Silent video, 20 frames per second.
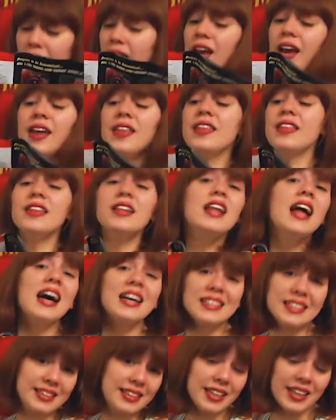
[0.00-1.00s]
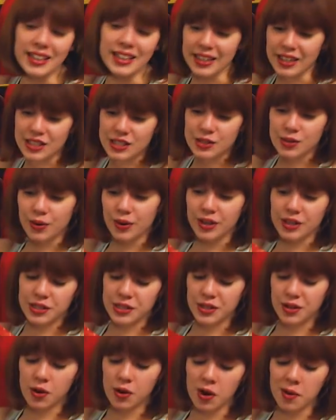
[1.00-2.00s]
then the last thing that is going
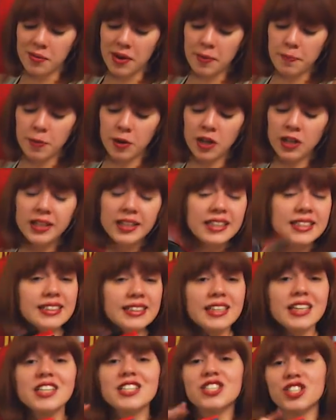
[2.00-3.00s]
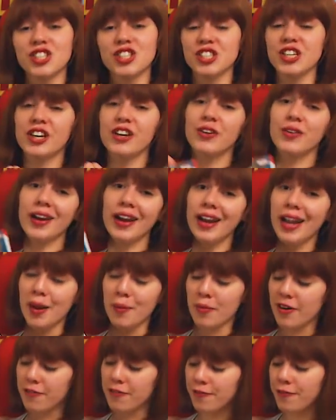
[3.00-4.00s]
to go on my pull list is Jean Grey
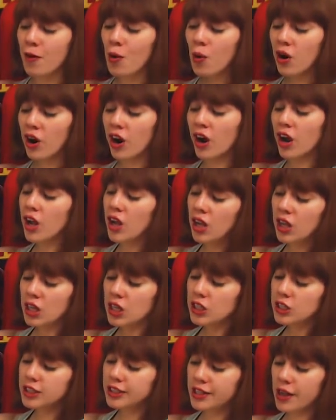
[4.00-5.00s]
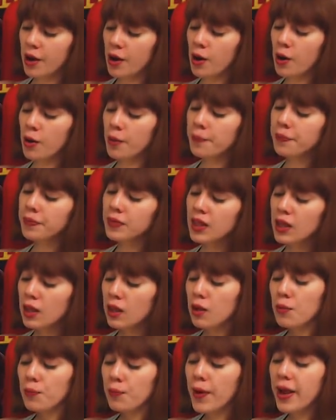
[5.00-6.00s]
number 4. So
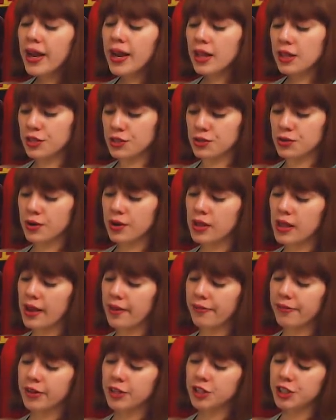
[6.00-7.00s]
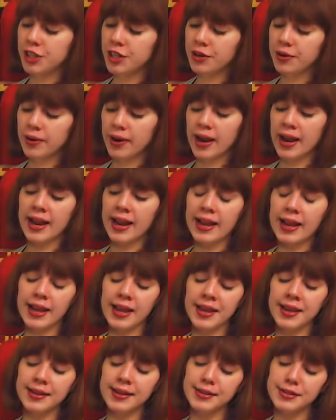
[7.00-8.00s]
right now the storyline for Jean Grey
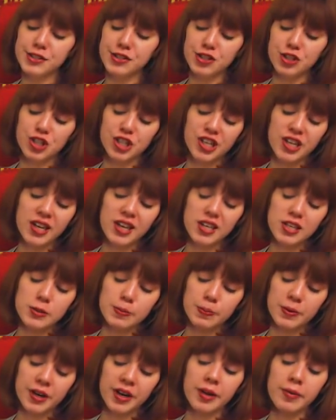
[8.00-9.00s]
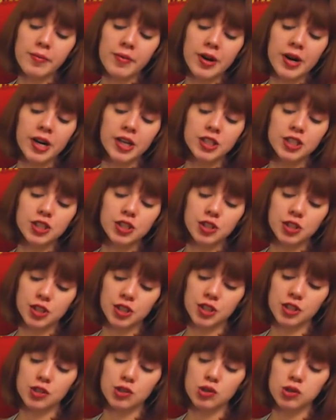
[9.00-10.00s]
is she is pretty much
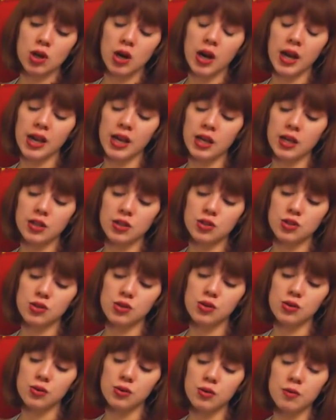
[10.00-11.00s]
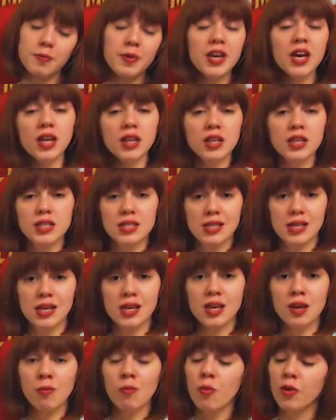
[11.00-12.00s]
just trying to be on the
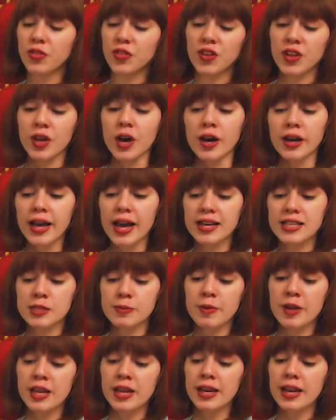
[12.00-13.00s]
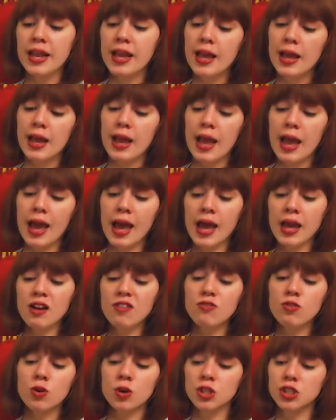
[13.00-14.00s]
team with the young X-Men. And
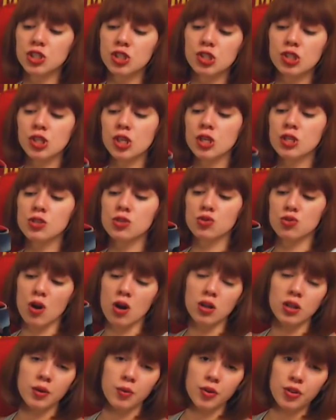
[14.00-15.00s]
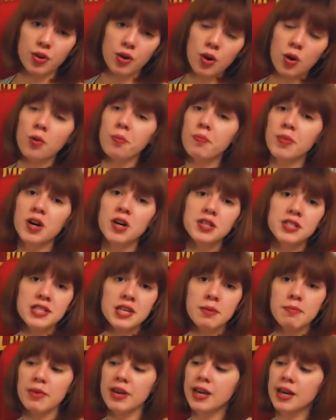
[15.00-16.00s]
of course she is struggling with her own
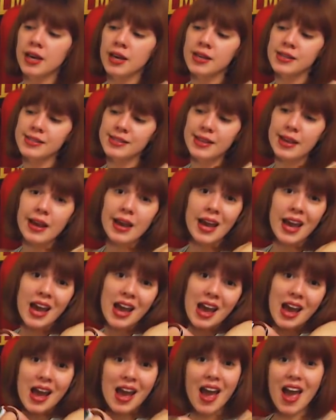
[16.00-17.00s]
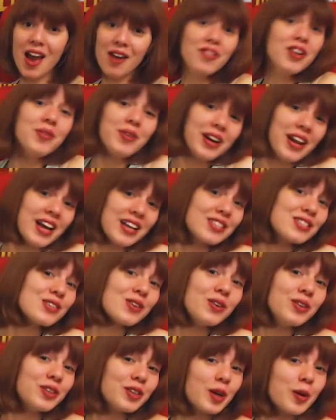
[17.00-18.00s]
person because everyone has
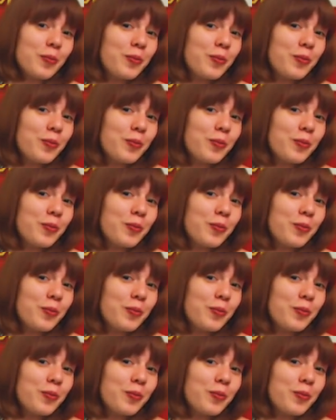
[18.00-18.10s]
told her